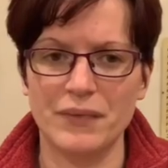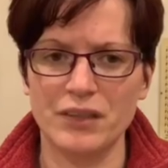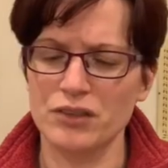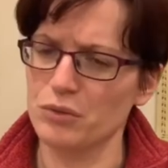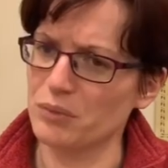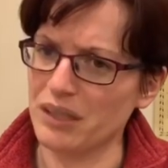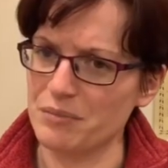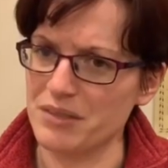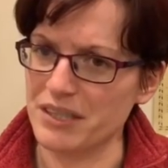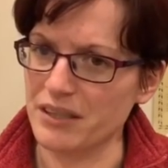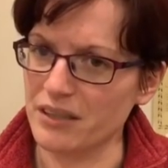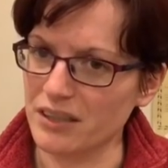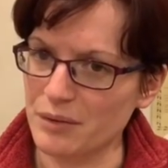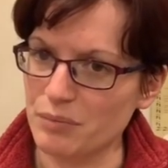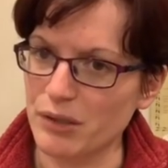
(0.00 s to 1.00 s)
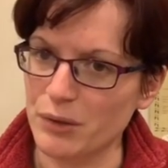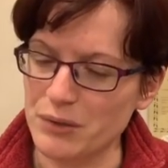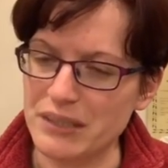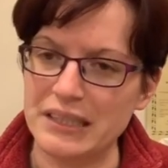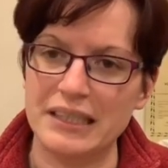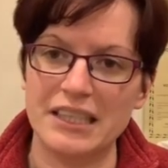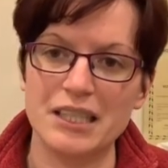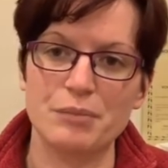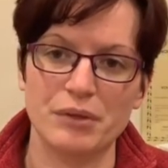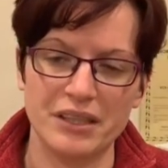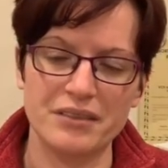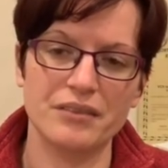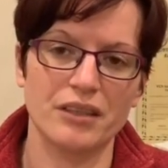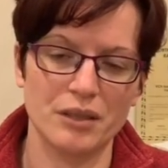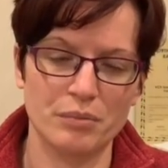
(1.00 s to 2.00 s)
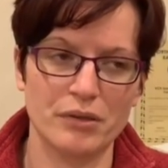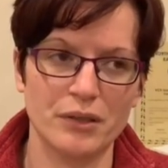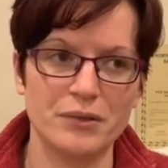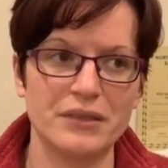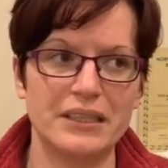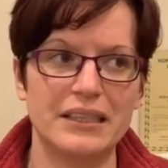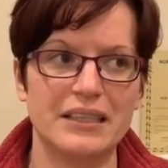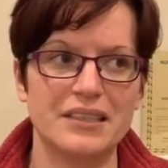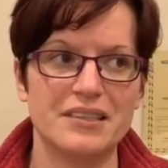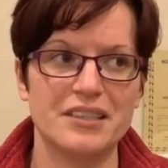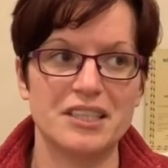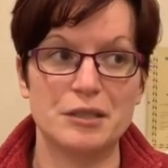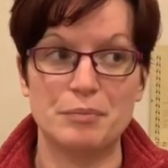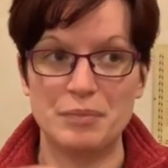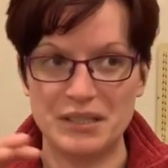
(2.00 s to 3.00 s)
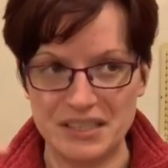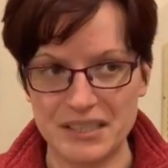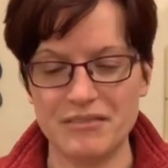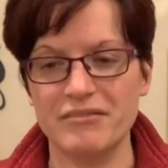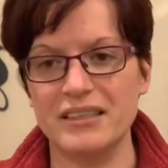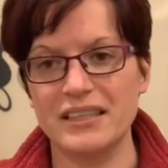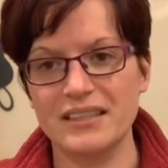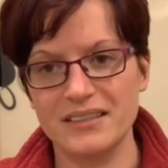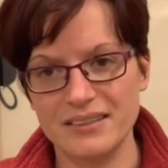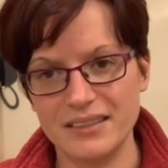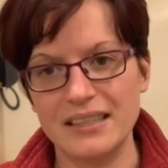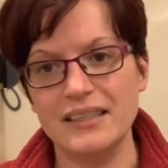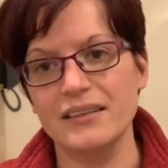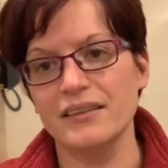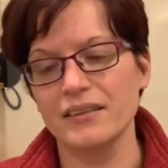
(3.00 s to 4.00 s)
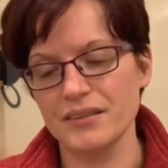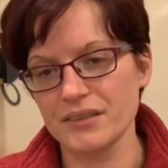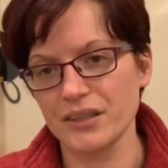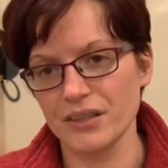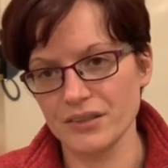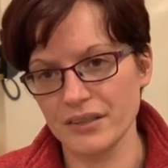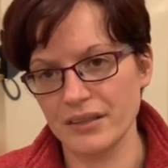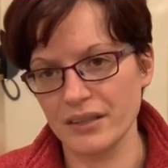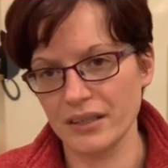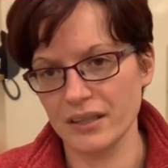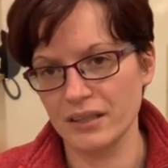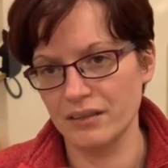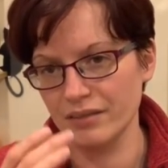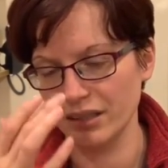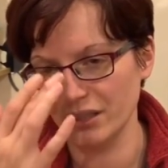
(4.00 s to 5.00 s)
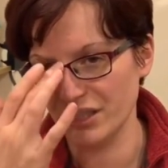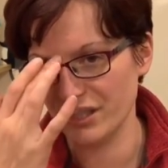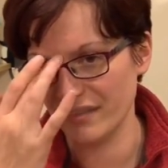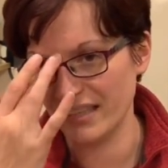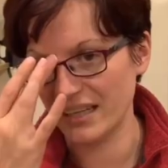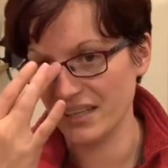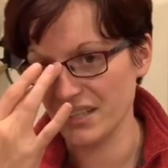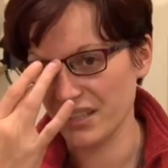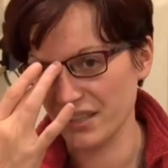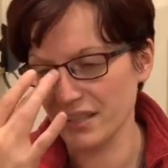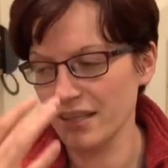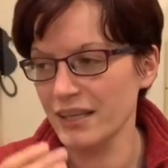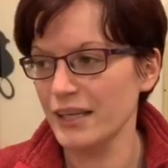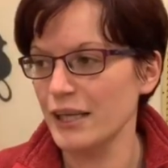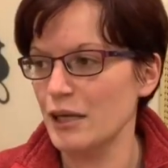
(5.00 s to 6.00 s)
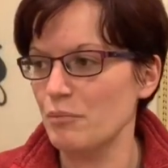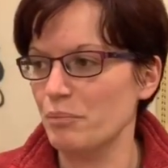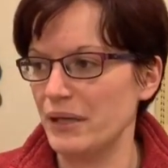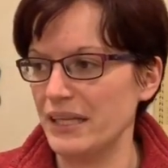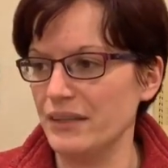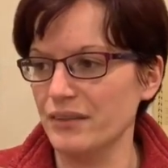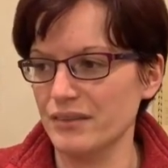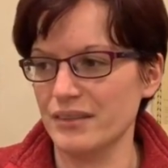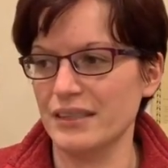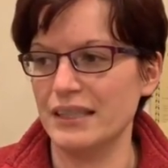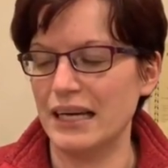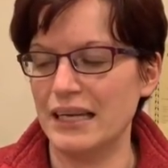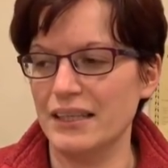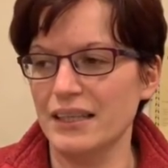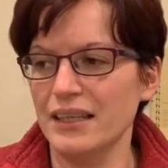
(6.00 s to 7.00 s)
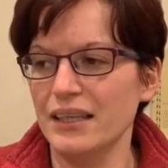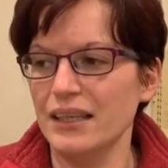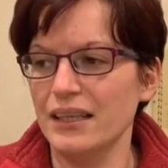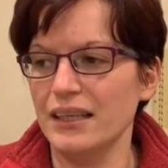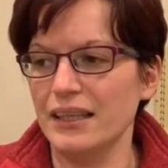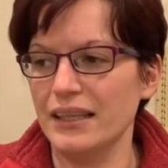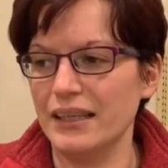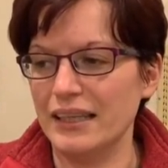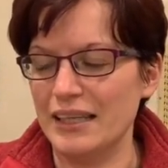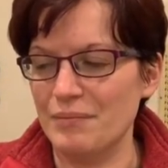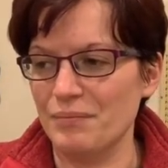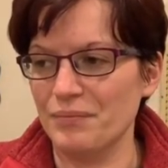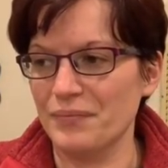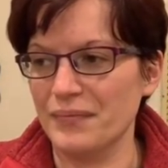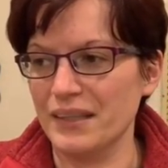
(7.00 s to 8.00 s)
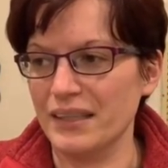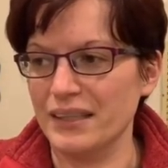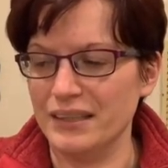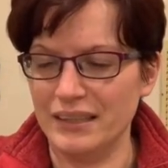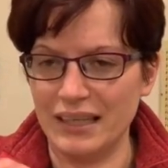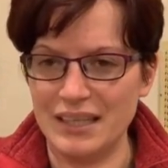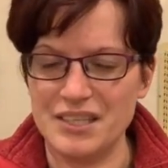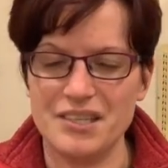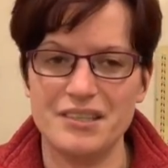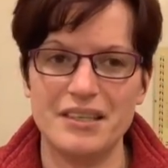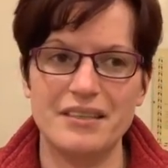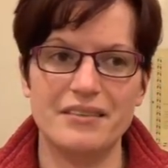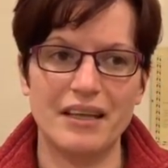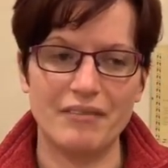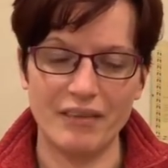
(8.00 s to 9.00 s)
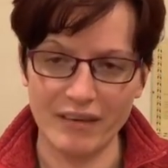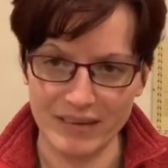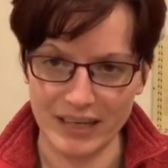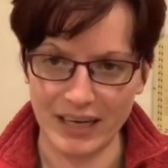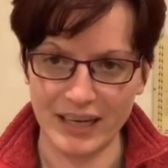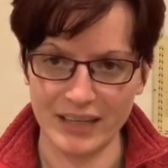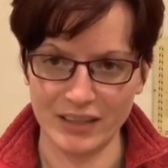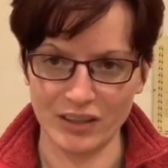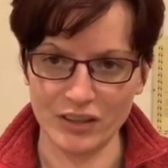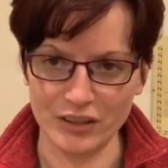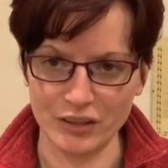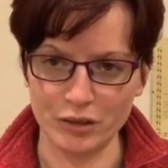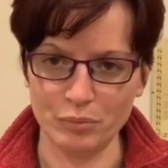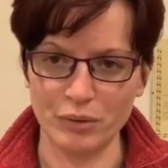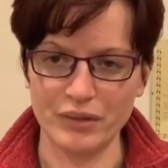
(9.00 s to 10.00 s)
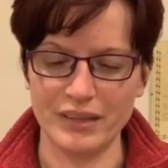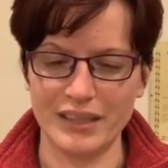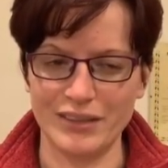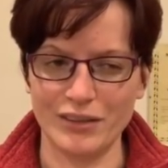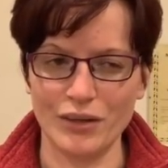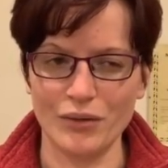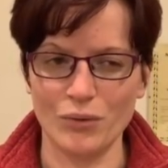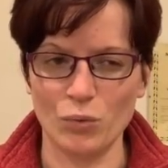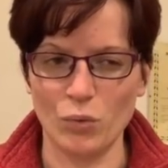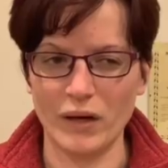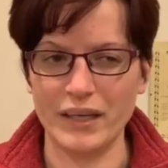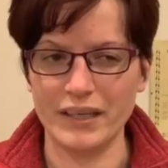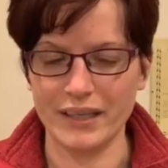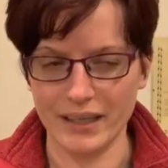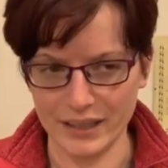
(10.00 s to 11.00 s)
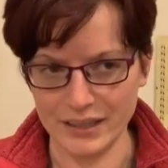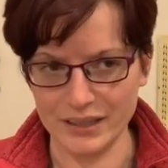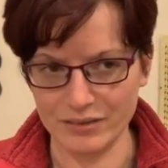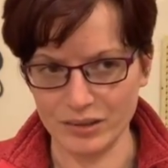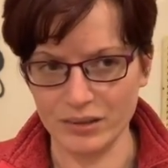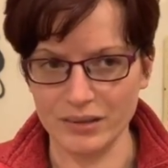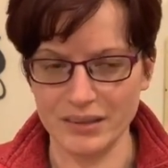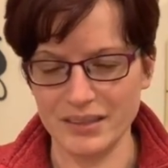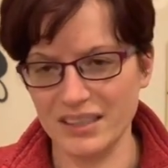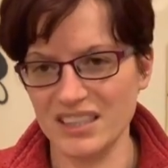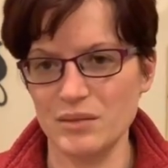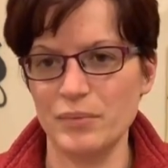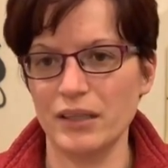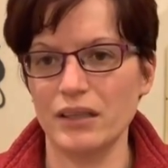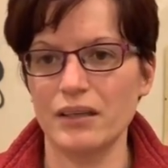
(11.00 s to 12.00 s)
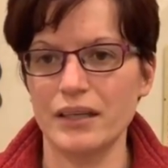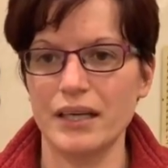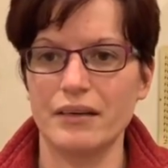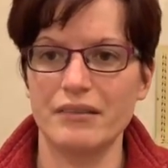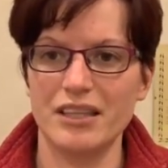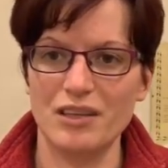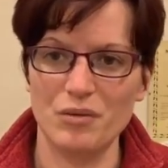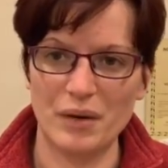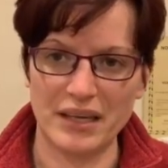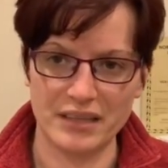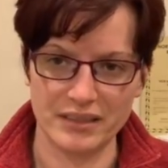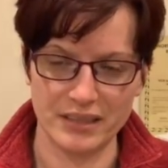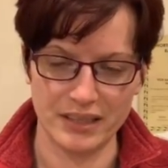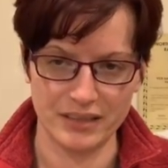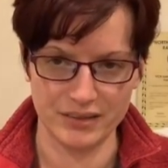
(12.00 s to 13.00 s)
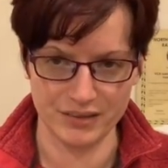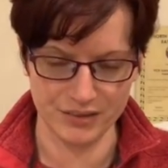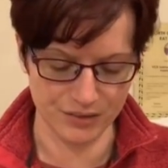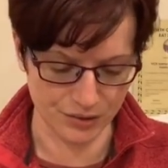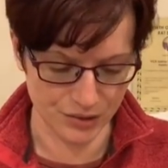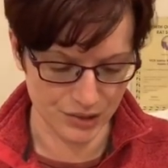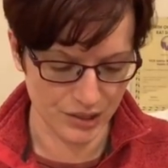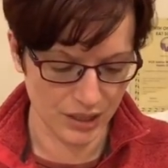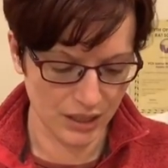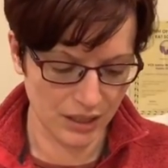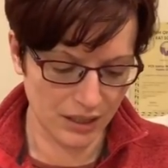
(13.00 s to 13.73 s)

Sometimes they call it protein itch, but it's not the protein, it's the specific seed that's causing the kind of allergic reaction. Peanuts again, and Niger seeds, they're very high oil, but they're not the right kind of oil. They tend to be a lot higher in the omega-6 and such,